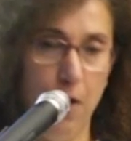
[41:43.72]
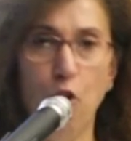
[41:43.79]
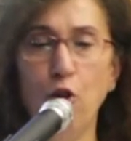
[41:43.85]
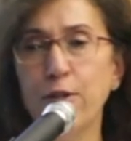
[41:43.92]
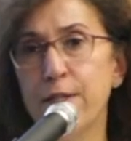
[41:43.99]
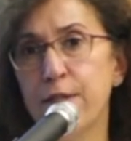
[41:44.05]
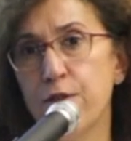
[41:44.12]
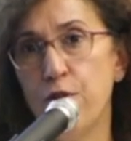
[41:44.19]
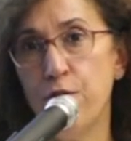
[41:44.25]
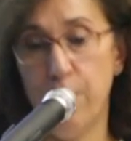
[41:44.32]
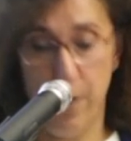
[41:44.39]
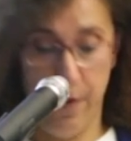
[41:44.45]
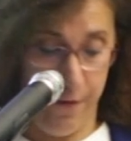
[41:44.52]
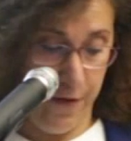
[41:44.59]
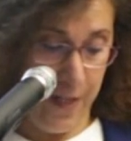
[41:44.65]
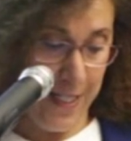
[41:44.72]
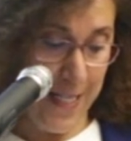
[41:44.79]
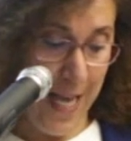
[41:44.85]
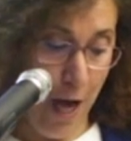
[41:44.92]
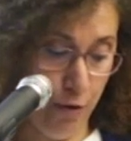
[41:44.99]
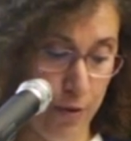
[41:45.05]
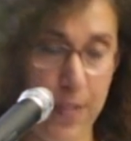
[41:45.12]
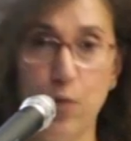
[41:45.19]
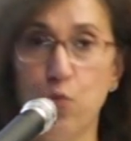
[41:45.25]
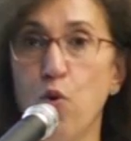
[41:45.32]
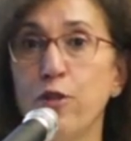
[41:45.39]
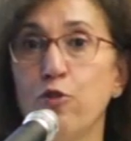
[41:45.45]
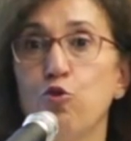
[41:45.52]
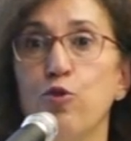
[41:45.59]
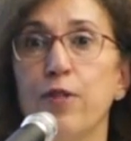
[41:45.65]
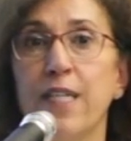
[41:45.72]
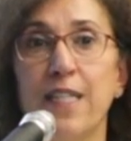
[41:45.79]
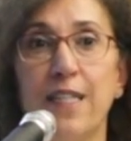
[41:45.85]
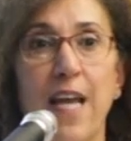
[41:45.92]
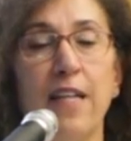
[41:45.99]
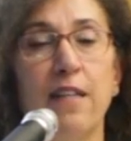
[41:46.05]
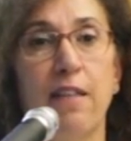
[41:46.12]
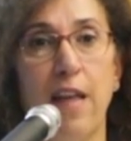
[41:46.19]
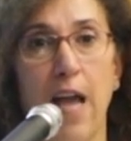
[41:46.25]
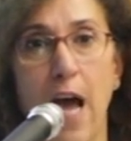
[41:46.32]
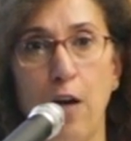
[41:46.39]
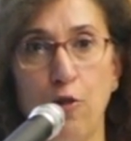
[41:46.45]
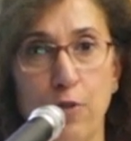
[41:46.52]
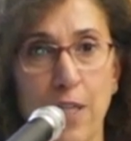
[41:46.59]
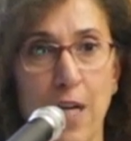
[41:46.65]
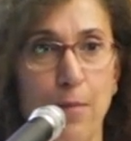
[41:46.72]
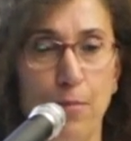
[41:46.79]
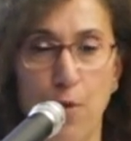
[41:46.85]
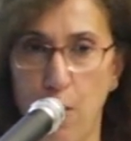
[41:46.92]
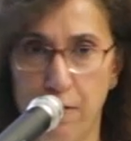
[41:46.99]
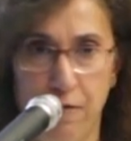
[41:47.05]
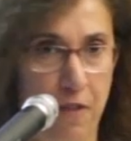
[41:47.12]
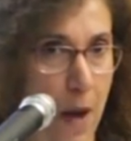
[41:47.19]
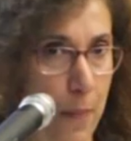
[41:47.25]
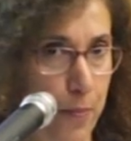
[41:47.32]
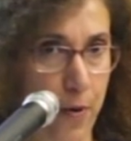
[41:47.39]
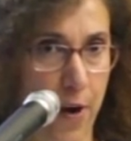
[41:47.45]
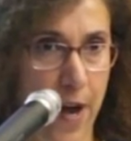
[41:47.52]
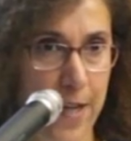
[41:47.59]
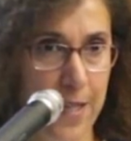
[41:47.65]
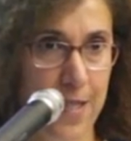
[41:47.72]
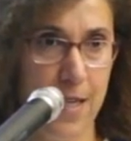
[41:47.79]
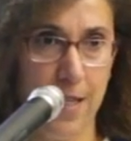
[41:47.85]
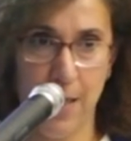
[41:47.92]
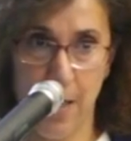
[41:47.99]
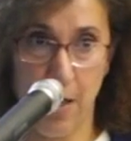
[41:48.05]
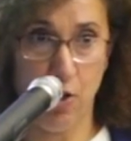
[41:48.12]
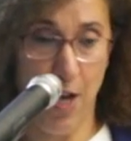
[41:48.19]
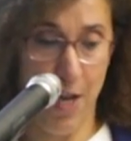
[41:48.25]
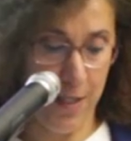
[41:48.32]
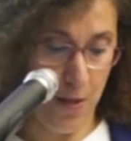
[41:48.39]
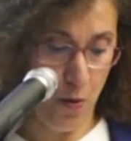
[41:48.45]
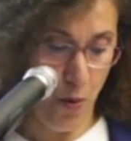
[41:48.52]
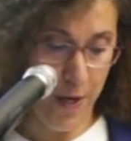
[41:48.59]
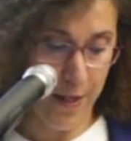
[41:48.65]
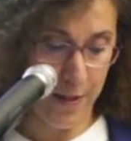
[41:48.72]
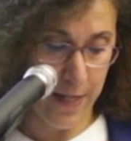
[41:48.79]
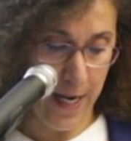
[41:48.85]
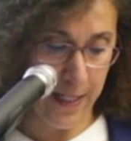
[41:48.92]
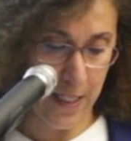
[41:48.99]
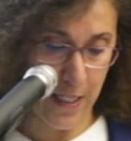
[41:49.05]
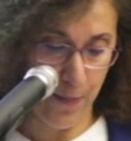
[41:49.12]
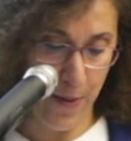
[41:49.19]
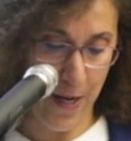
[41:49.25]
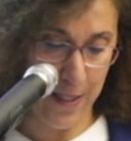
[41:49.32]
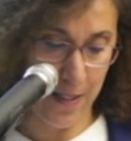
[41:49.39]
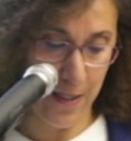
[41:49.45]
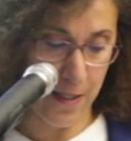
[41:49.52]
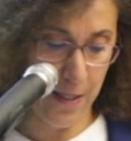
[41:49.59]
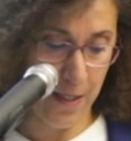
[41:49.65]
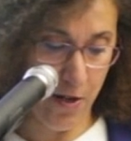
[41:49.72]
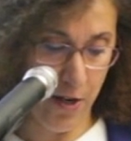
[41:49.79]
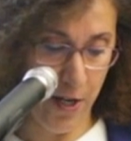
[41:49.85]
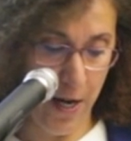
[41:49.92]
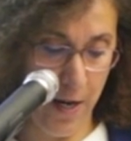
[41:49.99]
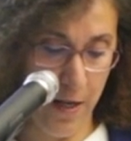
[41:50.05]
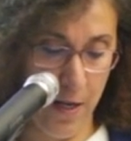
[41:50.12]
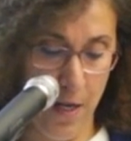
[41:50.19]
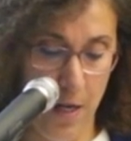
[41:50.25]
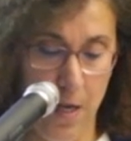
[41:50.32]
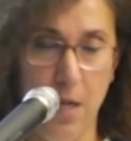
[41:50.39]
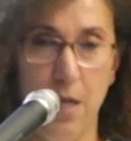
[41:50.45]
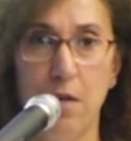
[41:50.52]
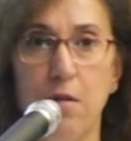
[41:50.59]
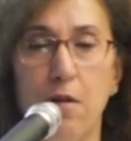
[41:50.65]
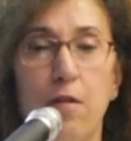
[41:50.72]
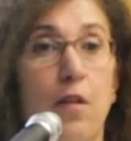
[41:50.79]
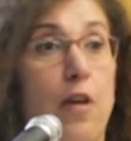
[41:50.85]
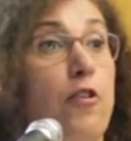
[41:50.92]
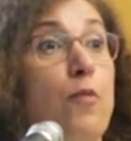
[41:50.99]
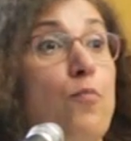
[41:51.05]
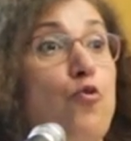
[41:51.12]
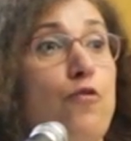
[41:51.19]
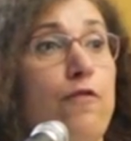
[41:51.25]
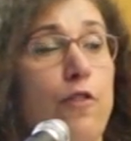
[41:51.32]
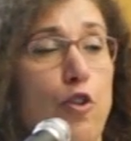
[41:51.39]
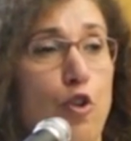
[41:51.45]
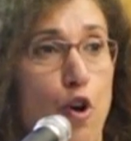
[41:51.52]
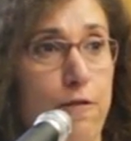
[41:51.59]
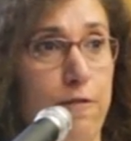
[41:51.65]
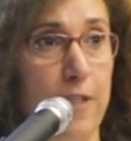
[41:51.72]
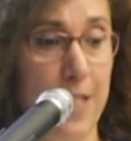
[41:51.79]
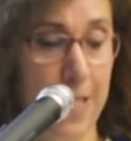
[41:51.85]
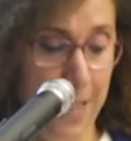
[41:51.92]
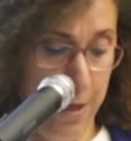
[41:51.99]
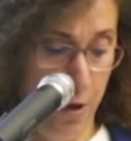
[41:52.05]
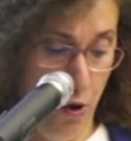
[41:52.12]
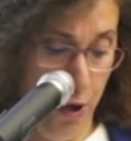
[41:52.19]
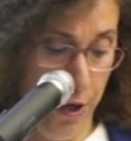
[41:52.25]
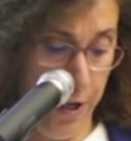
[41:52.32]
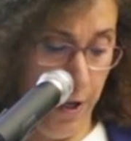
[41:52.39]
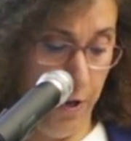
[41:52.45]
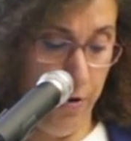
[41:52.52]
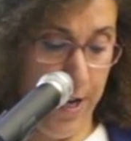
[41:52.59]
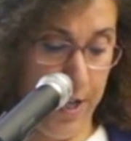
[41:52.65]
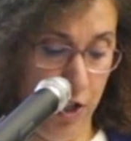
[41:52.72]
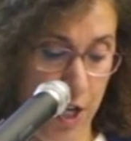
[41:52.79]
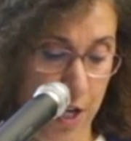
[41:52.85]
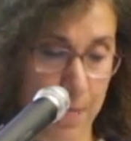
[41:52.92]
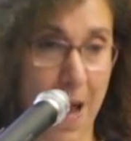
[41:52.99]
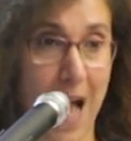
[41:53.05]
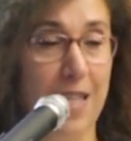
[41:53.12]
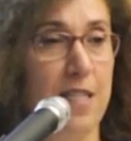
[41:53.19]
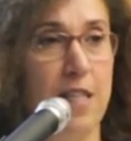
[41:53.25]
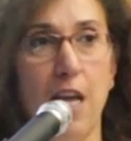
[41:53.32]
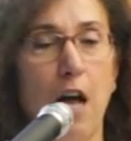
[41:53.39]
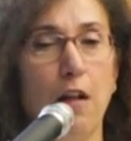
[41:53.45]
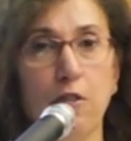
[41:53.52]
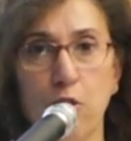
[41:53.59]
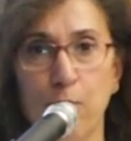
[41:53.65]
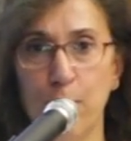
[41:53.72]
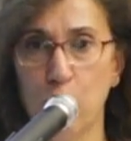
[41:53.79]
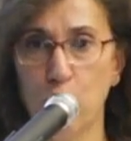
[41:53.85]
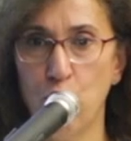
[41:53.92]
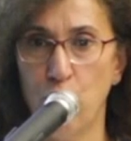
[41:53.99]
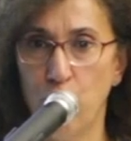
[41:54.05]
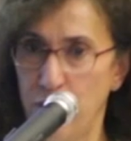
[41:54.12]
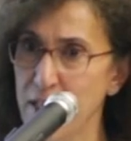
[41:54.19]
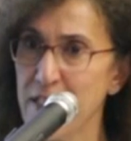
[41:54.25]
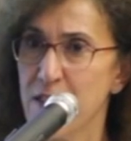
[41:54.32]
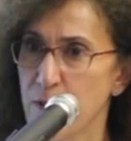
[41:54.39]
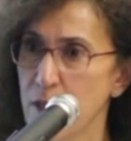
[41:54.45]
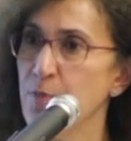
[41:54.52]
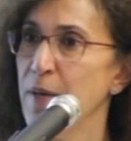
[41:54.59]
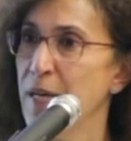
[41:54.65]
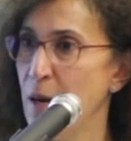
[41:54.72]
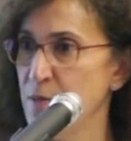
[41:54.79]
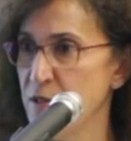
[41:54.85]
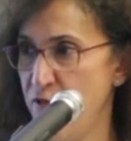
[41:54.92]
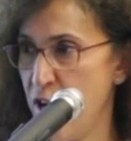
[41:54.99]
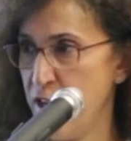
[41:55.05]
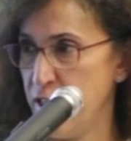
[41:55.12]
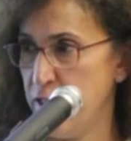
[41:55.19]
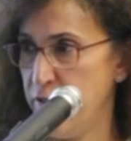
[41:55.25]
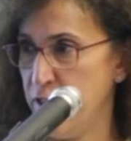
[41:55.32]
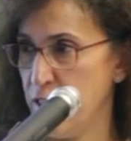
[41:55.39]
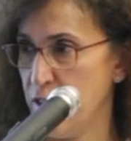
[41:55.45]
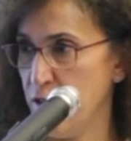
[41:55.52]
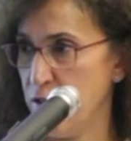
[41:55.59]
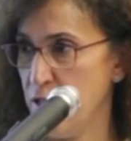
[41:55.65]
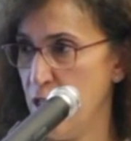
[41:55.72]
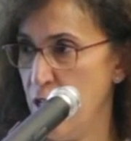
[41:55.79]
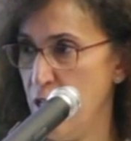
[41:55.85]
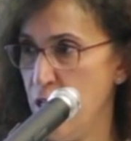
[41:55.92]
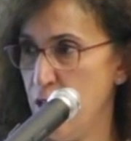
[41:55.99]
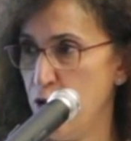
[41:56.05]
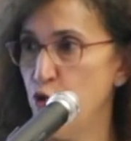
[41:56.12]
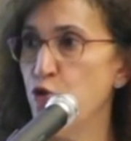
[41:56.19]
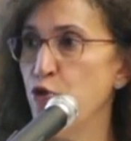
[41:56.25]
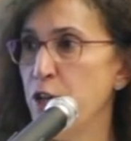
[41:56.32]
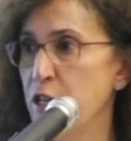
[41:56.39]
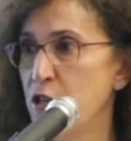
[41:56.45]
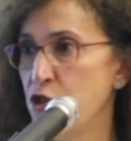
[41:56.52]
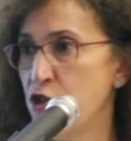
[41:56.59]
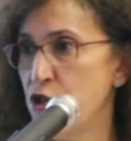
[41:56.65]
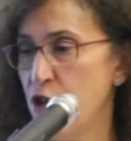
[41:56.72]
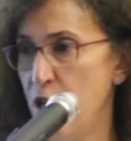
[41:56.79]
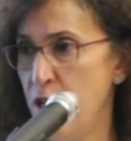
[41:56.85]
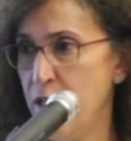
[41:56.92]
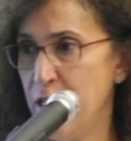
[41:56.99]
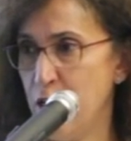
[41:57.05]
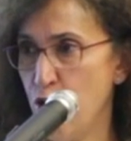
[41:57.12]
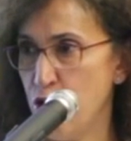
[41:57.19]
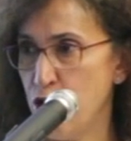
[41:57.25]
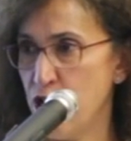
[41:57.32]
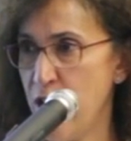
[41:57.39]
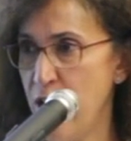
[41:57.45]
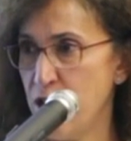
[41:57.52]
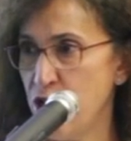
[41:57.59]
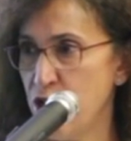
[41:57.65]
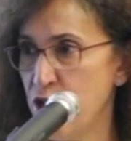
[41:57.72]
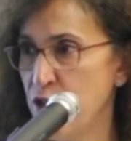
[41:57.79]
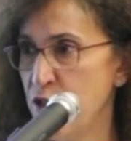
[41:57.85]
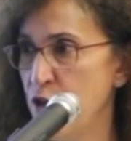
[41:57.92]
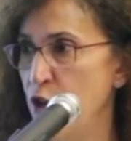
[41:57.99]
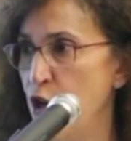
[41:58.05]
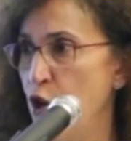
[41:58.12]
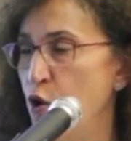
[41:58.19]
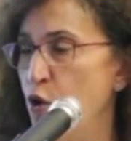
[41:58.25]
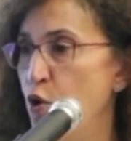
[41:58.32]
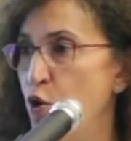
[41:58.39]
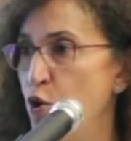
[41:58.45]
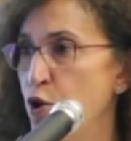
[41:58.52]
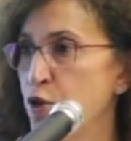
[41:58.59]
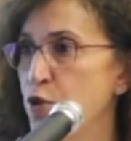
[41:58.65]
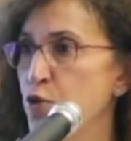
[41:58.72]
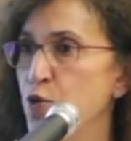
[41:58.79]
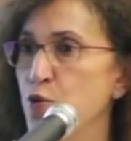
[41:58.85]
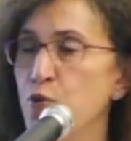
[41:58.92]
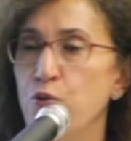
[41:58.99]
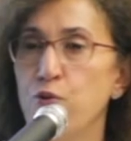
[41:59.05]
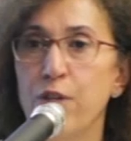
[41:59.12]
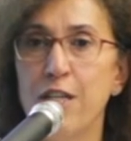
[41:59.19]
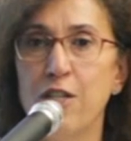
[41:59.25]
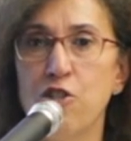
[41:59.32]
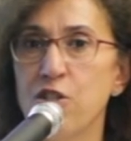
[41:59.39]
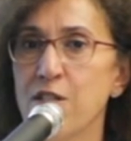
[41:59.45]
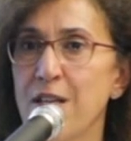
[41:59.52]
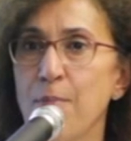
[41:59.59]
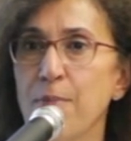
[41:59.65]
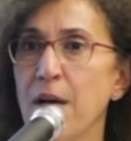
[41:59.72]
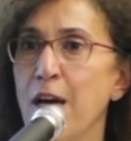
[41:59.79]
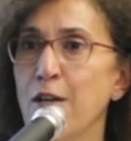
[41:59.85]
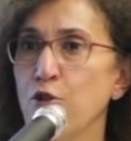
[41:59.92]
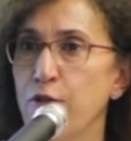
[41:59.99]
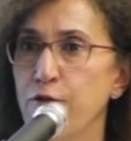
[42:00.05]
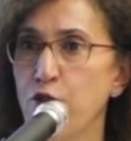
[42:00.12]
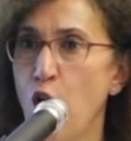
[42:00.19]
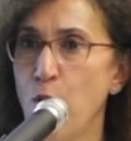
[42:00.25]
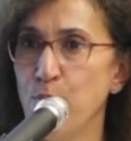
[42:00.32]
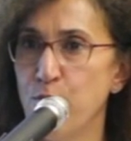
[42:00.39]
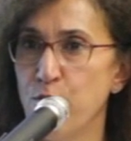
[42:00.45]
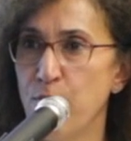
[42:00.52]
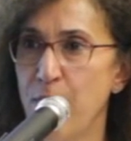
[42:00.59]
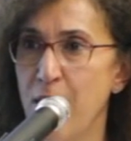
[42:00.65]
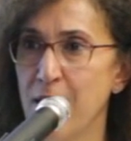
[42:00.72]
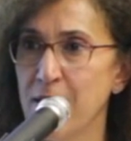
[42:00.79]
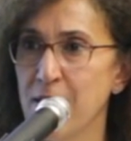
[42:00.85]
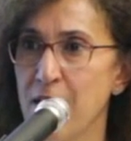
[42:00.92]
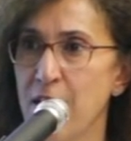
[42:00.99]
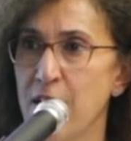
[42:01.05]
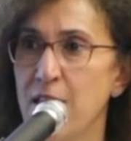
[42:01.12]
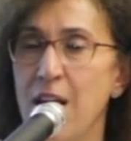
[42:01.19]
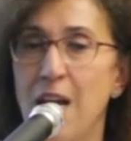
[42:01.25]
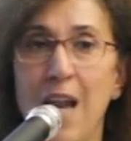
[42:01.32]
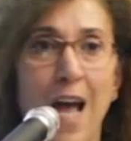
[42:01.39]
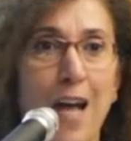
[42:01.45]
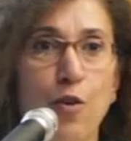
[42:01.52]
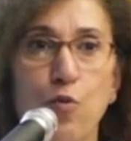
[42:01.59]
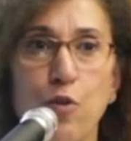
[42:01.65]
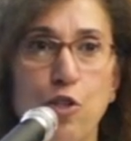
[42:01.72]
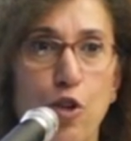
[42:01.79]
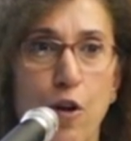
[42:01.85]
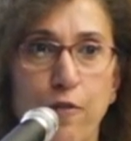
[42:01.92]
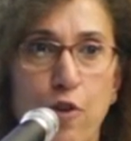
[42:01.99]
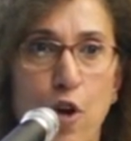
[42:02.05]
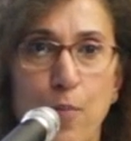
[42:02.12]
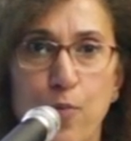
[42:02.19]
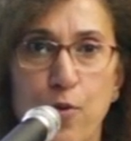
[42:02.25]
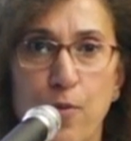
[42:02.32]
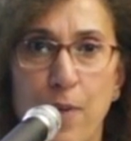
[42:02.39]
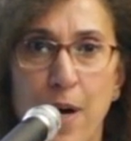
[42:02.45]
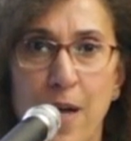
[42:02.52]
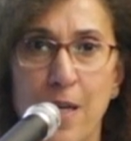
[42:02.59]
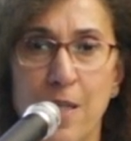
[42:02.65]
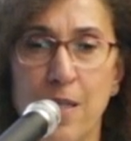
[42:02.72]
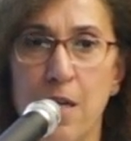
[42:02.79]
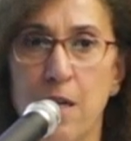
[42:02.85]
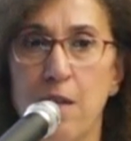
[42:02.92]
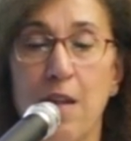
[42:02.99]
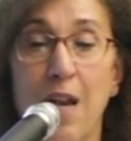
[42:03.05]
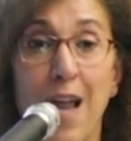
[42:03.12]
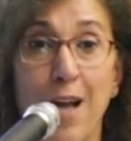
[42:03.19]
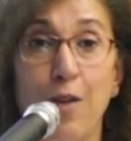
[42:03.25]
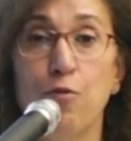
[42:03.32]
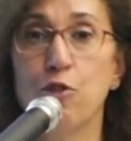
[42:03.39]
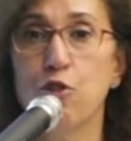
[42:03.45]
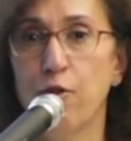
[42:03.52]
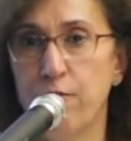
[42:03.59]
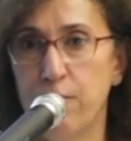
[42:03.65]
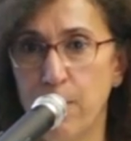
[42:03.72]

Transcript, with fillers: also, if the Saudis want to dictate the outcome of uprisings such as the one taking place in Syria, uh, the removal of disloyal regime as the ultimate goal. It's, it becomes very difficult to reach a negotiation or to reach some kind of compromise. The language of compromise, the language of